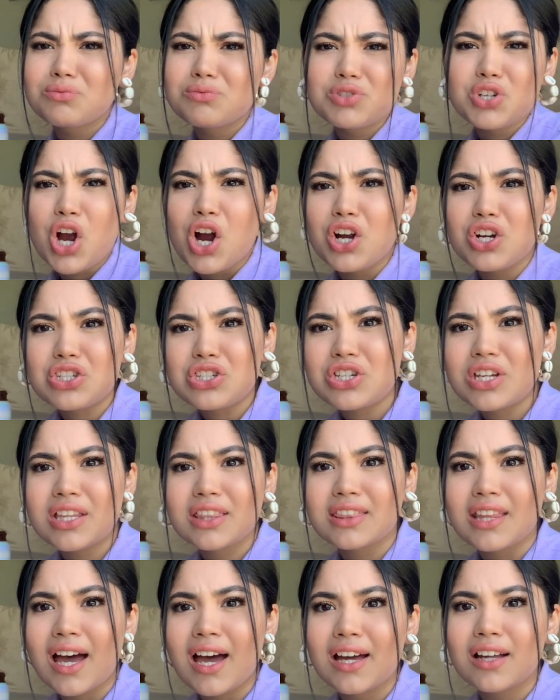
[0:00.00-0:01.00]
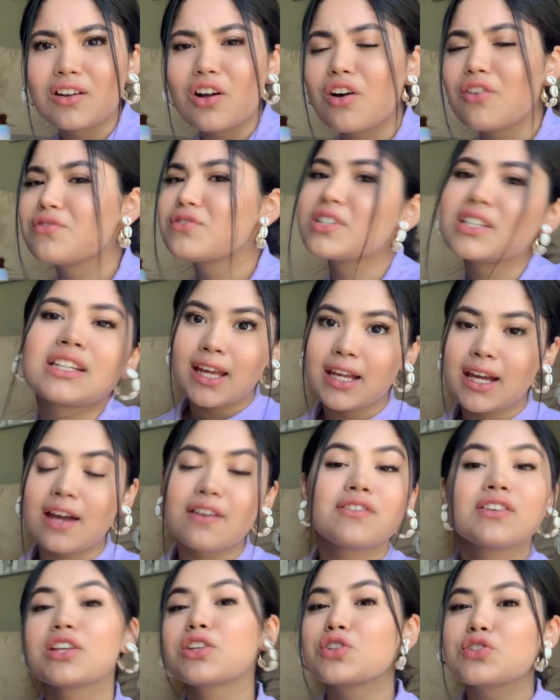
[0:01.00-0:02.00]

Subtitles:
charge it that often. I feel like